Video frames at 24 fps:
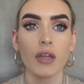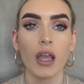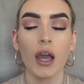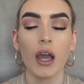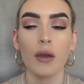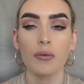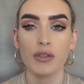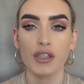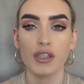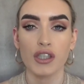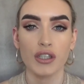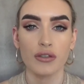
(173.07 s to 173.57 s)

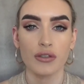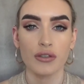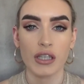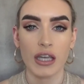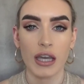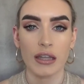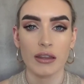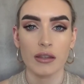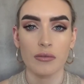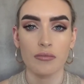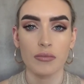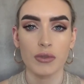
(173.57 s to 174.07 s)
I was due to
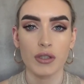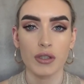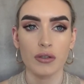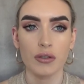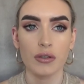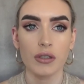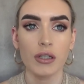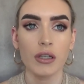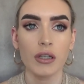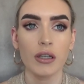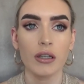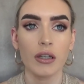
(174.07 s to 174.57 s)
get them
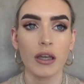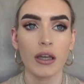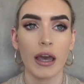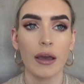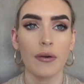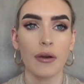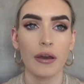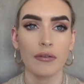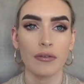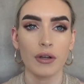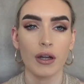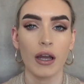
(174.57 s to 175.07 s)
done.
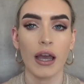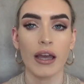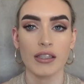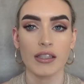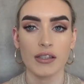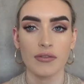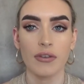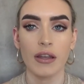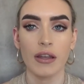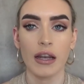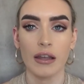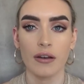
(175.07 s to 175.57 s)
However, I had
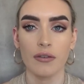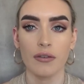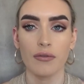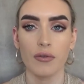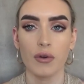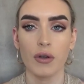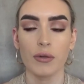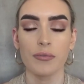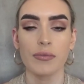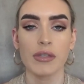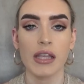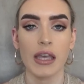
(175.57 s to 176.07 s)
to fill out a
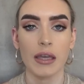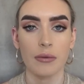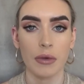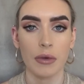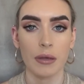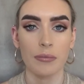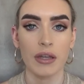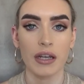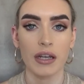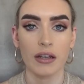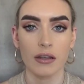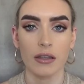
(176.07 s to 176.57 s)
form saying
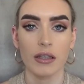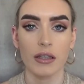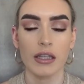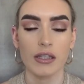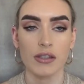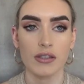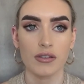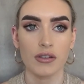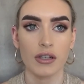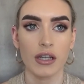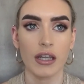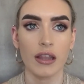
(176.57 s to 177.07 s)
my medical
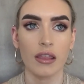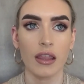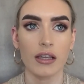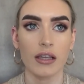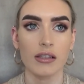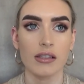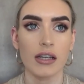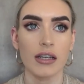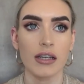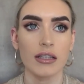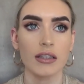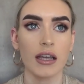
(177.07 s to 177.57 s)
history and
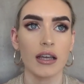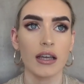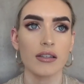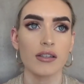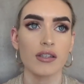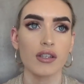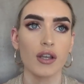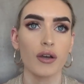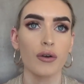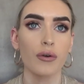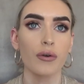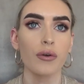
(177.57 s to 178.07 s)
things like that,
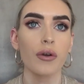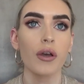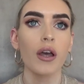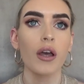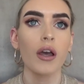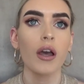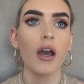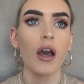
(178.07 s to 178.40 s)
so